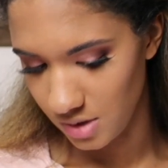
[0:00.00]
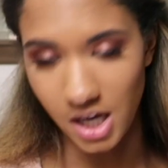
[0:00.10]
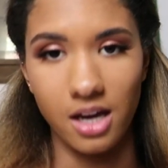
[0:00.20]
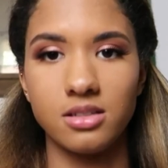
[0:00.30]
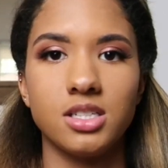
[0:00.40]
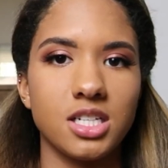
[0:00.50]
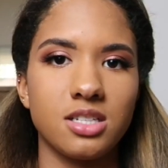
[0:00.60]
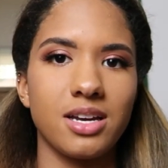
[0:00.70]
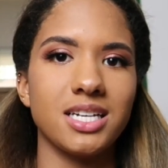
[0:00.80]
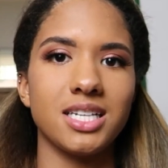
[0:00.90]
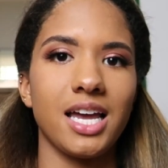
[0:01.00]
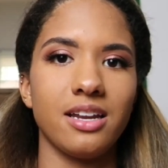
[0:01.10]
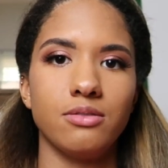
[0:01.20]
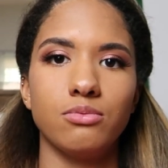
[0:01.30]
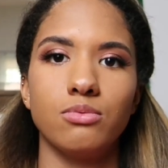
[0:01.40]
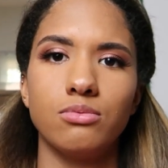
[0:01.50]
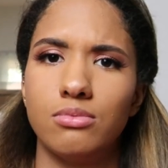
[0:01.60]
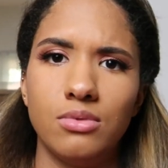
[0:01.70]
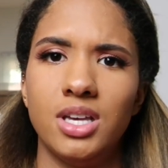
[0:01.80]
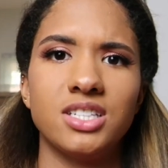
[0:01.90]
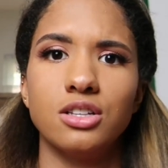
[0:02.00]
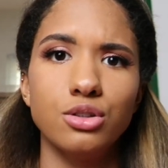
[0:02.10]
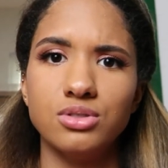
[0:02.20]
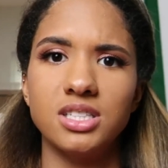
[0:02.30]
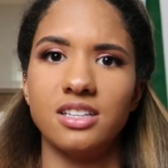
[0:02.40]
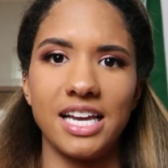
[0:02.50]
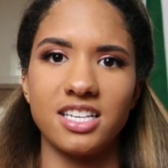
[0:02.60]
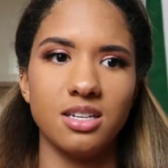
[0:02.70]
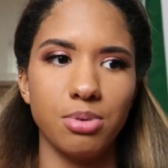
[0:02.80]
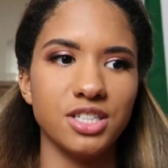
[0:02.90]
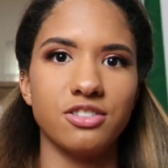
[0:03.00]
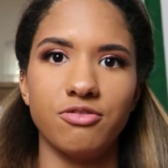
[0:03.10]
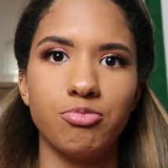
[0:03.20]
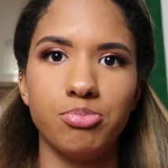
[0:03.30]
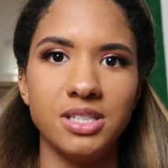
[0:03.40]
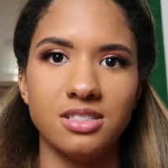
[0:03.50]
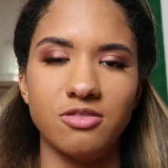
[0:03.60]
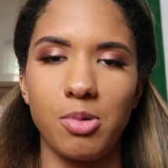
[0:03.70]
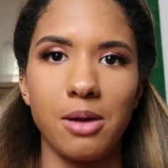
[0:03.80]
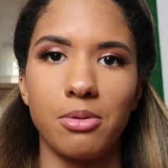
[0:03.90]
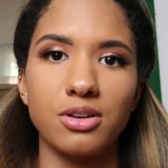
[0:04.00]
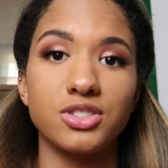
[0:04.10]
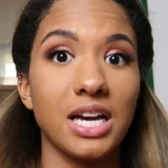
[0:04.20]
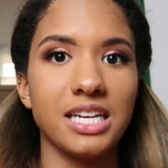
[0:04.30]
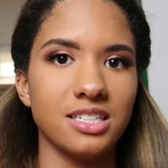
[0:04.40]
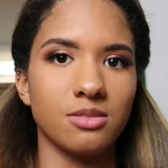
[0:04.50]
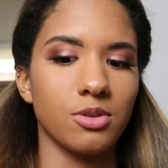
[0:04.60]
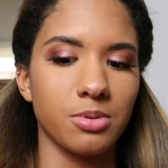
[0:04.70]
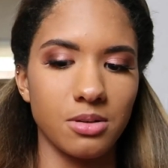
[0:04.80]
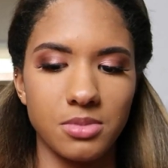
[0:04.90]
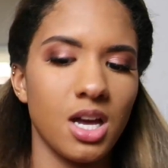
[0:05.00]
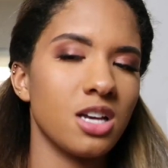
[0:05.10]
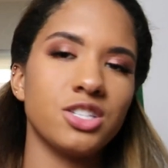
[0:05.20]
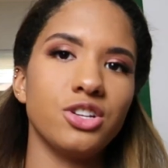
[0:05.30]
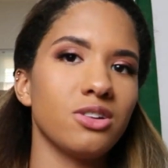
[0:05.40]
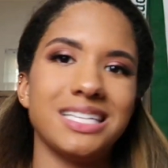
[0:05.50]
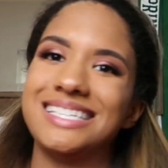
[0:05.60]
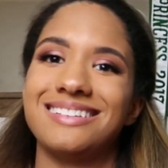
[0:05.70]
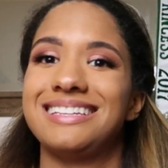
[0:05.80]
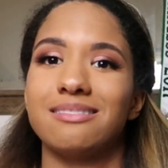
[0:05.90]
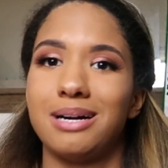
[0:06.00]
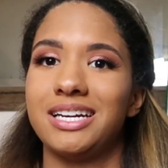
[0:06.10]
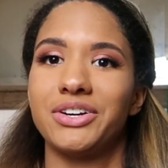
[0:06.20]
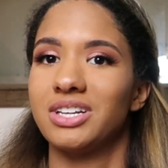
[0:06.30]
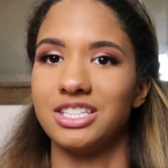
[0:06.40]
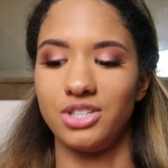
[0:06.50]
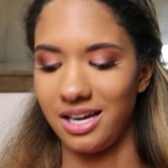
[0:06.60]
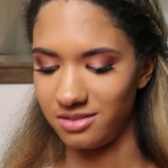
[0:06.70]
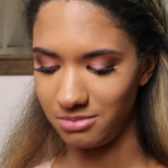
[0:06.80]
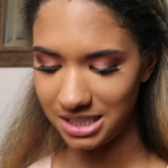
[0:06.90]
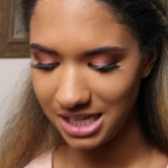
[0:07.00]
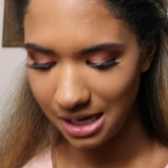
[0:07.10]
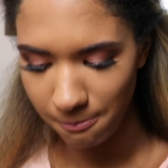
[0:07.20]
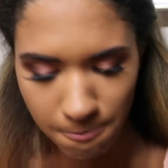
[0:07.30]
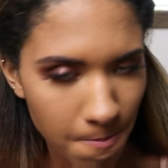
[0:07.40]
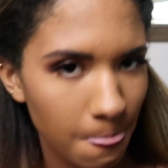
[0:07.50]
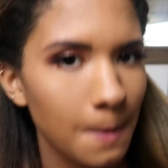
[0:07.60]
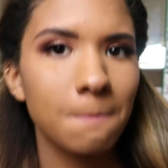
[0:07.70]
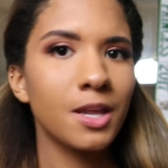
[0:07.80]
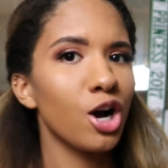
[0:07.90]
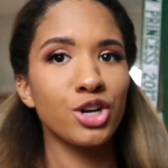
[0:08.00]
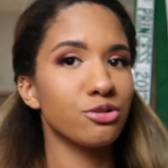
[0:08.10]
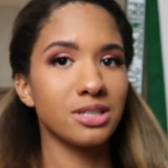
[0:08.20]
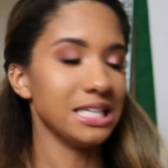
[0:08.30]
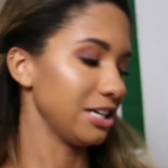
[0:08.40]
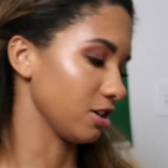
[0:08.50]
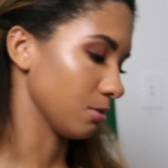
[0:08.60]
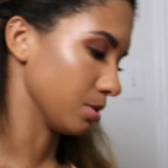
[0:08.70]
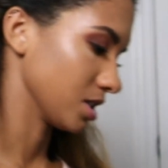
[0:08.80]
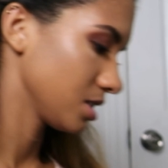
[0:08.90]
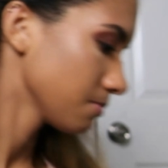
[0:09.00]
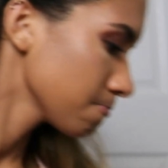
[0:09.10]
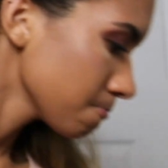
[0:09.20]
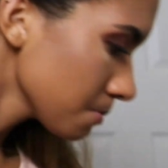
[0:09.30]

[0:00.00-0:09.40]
Yeah, just because I didn't, it's a loose leaf, like it's a bunch of pieces of paper, so I needed somewhere to put them. So you don't necessarily need a binder unless you have something like that. Oh, you really need your notebooks.